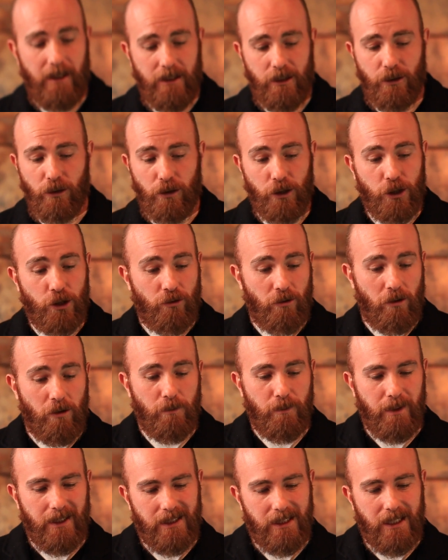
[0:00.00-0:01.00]
It's not as
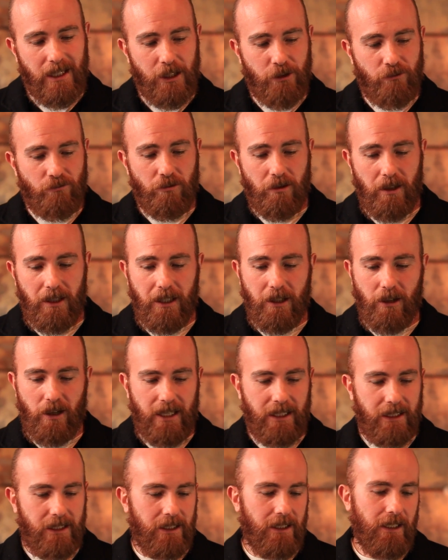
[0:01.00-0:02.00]
strong, but it tastes really
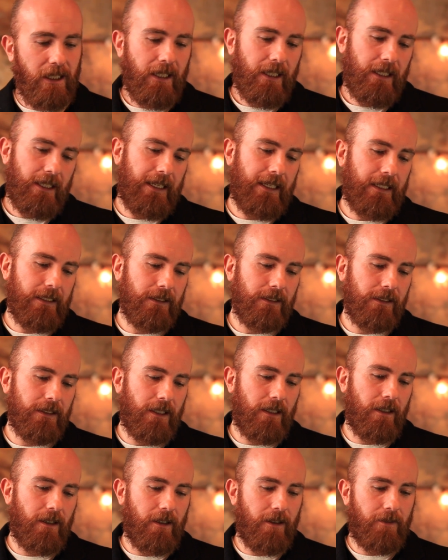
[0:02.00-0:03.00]
nice and
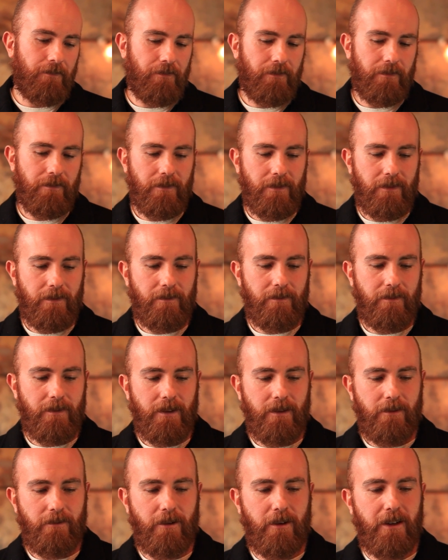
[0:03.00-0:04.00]

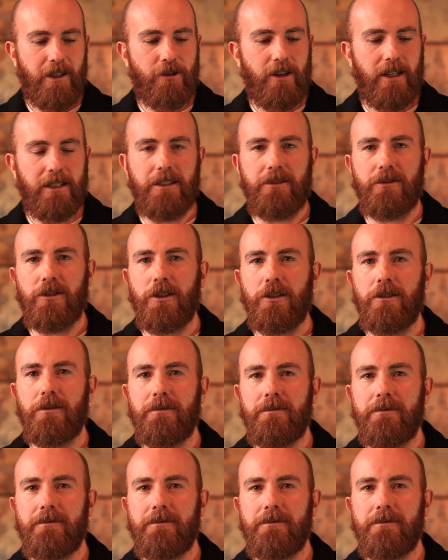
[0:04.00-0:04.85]
very attractive too.